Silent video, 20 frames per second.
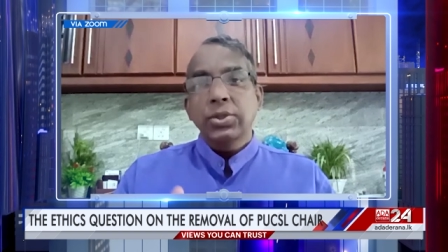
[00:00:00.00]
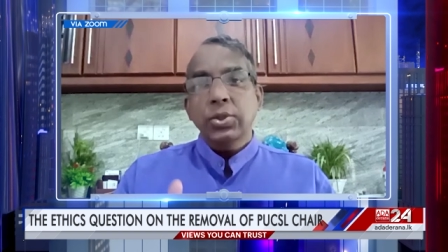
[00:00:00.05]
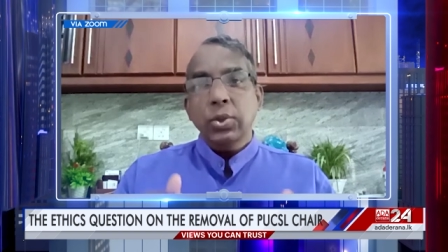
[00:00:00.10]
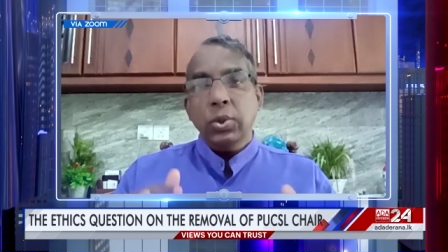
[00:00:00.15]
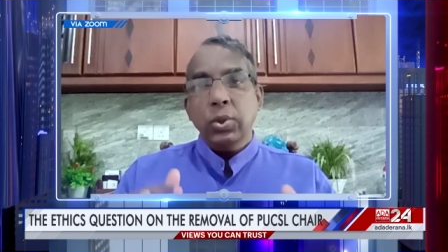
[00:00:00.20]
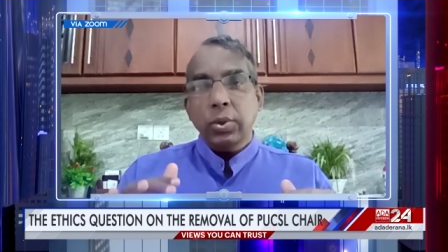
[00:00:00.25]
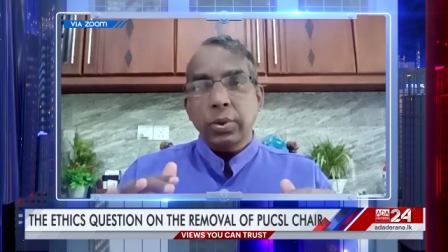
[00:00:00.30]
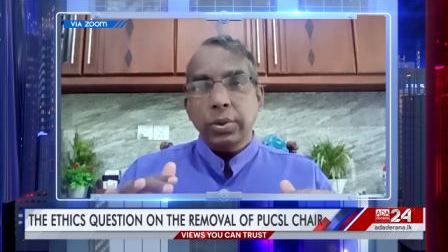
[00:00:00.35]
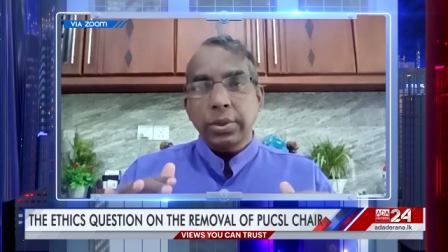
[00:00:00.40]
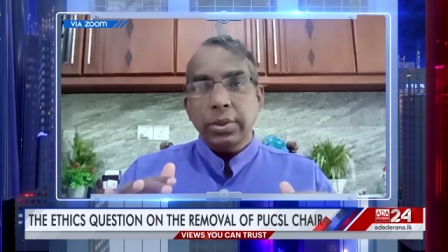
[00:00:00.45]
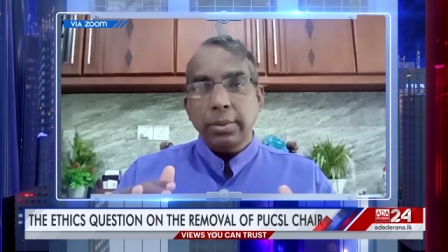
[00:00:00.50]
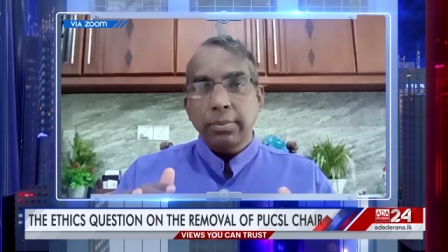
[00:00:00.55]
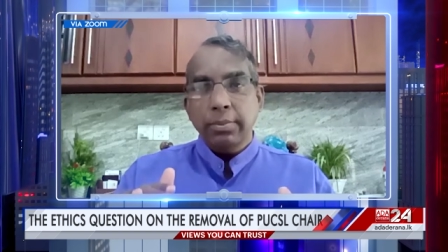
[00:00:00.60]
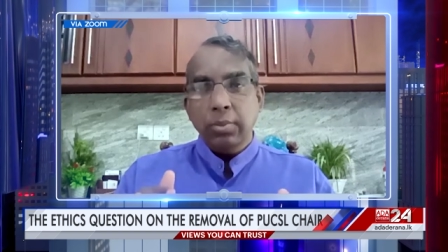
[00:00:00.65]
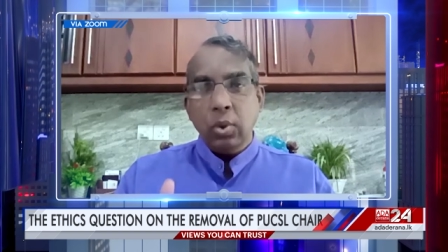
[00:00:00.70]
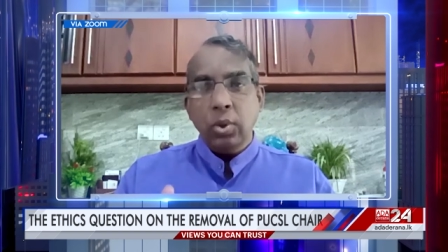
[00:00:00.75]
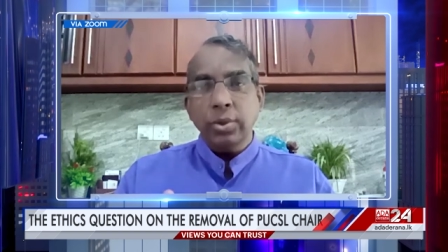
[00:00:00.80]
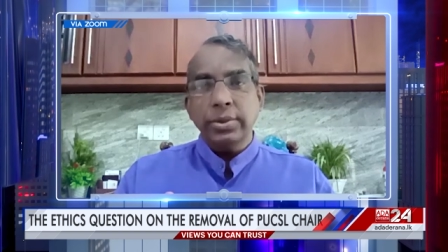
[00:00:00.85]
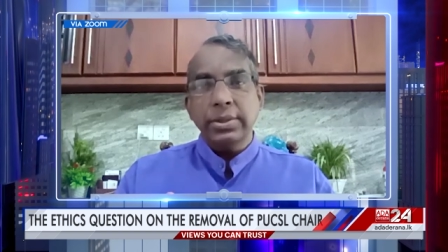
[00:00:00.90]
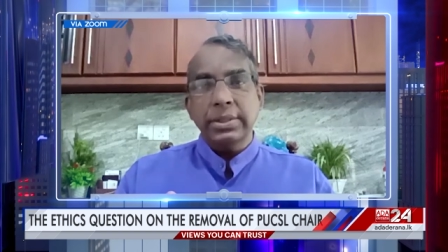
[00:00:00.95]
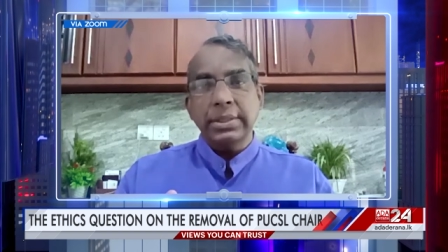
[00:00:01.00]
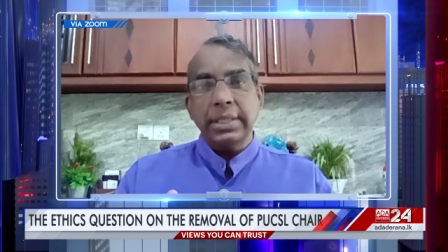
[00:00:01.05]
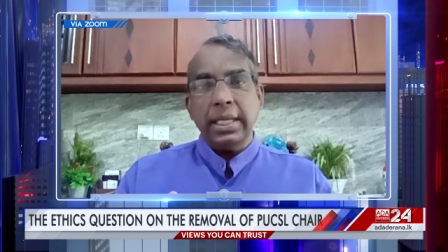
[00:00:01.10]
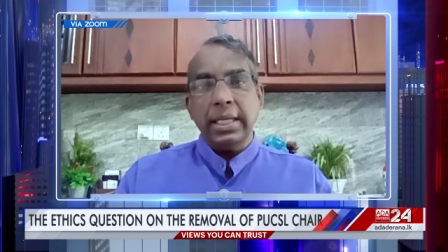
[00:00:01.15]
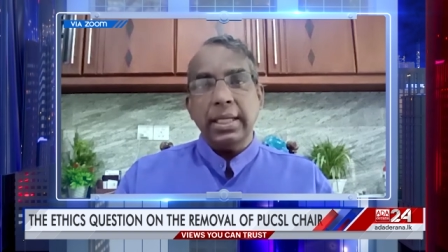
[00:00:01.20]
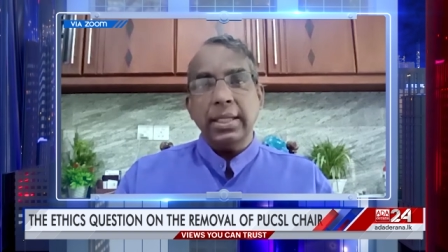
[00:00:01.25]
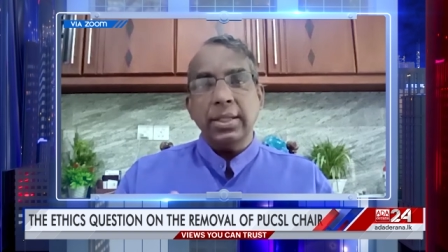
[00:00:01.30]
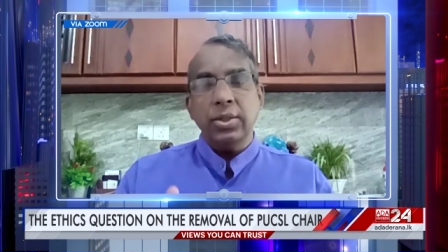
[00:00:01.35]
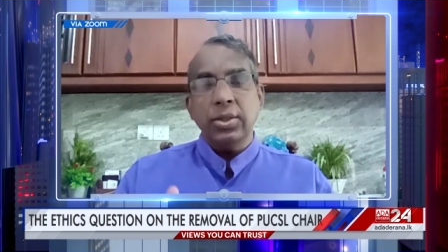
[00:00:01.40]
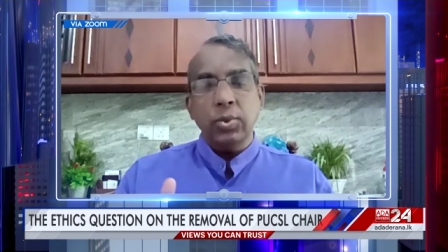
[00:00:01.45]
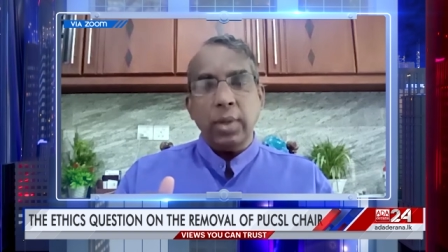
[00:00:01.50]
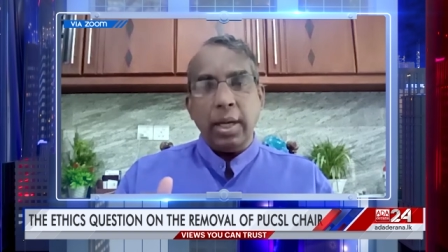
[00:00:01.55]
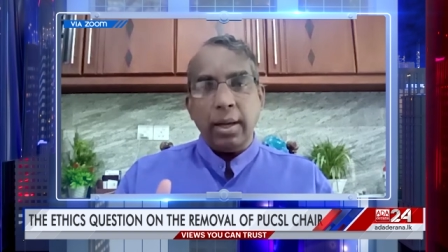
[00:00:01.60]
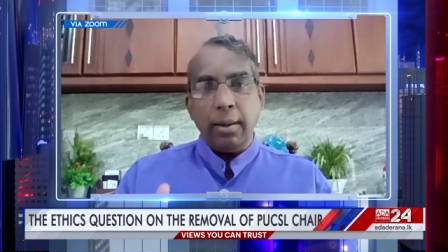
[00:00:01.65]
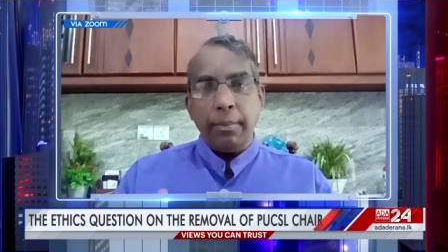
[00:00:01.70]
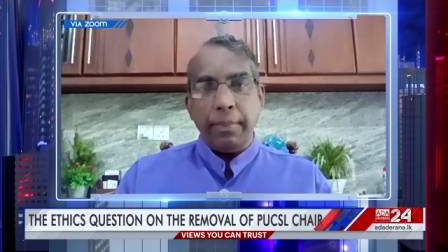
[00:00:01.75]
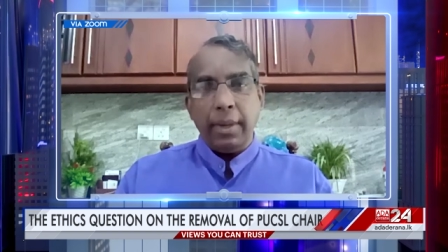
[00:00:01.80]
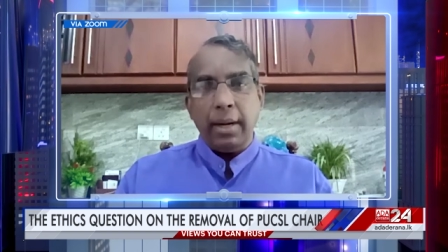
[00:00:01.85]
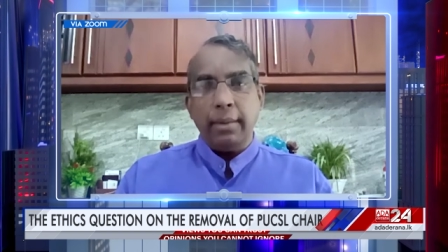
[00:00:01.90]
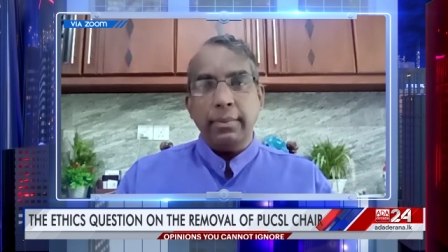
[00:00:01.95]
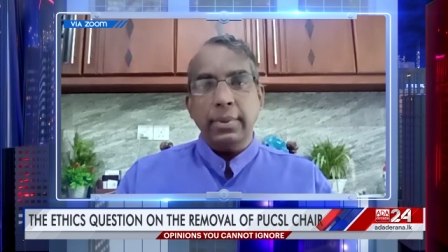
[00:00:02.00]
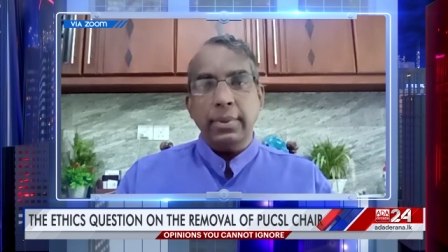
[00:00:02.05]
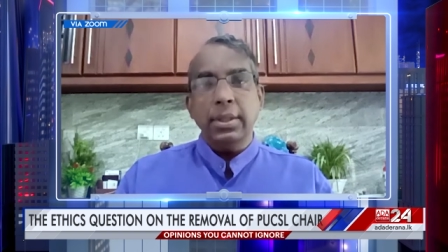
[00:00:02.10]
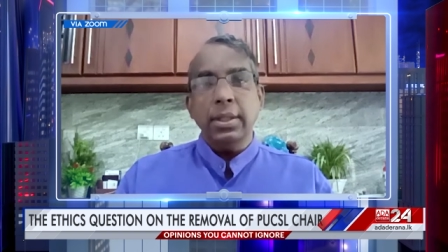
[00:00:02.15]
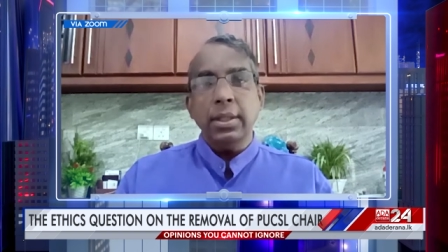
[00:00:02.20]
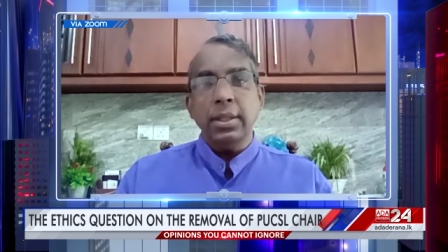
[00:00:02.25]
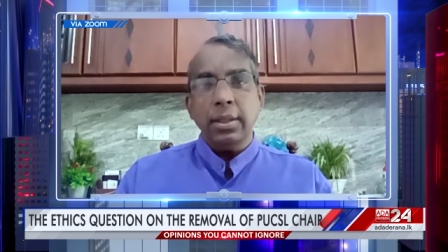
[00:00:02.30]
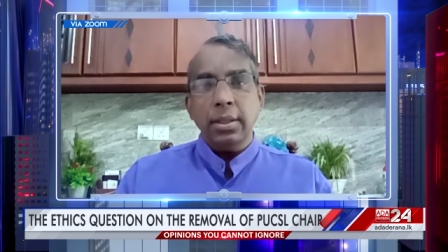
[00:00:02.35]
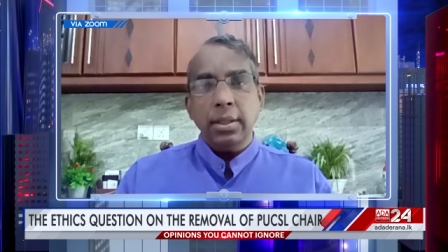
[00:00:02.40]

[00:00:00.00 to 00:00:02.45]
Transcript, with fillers: so the both side do have power